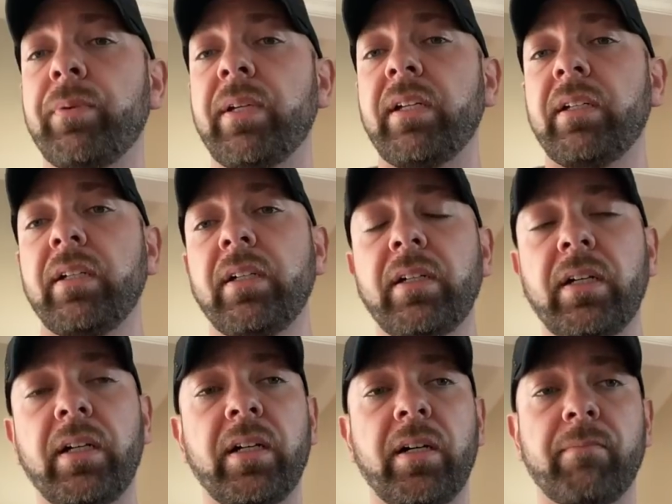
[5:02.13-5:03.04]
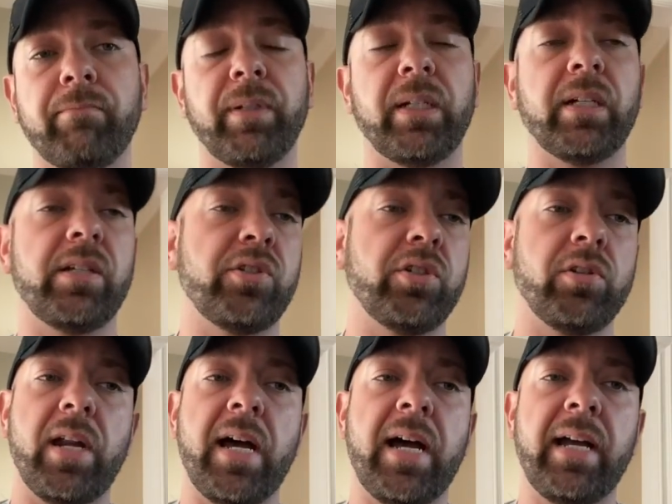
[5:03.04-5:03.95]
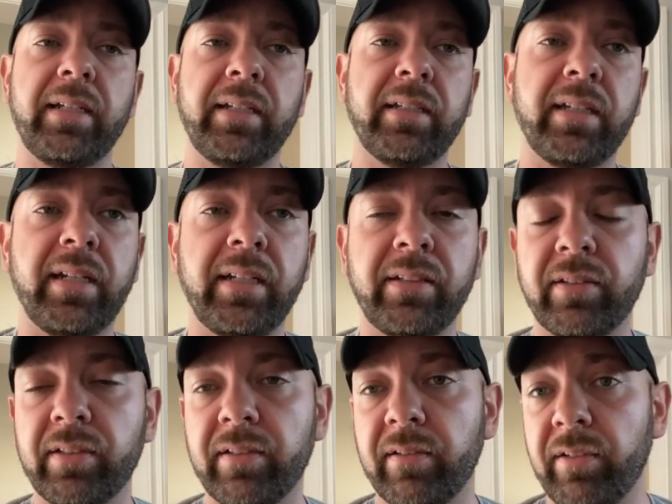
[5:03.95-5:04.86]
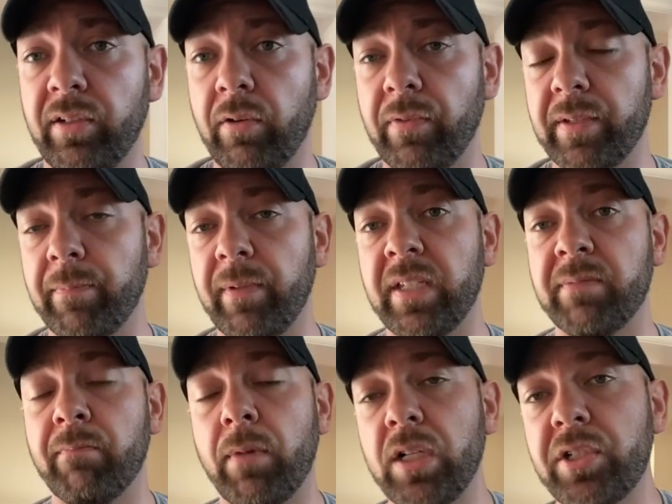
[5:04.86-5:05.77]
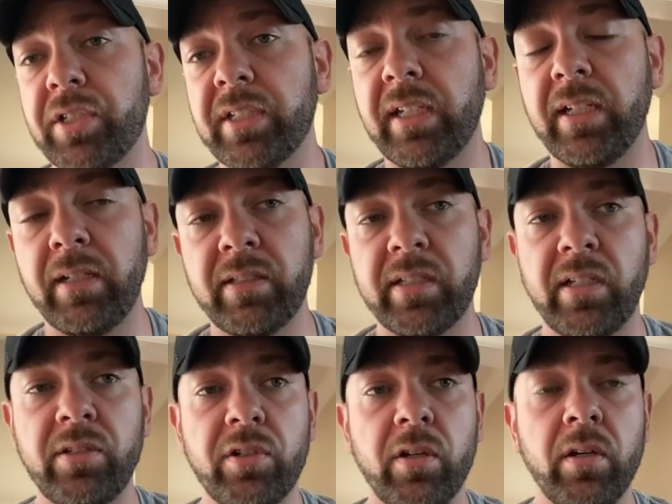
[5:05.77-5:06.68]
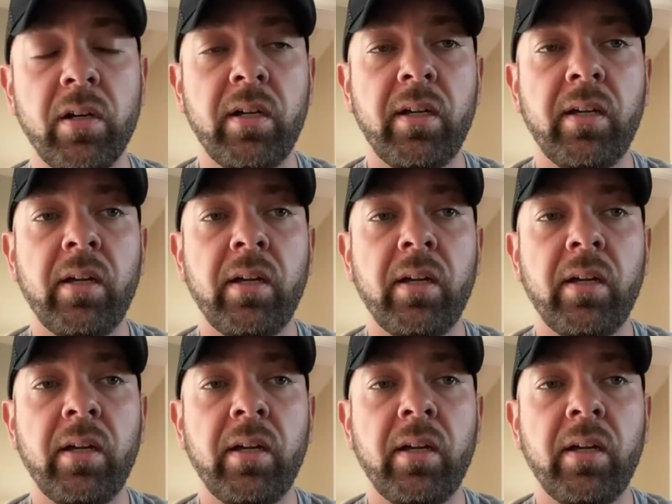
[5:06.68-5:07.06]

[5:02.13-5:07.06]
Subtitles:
bit because you're not getting the, you know, the, as much skid since you're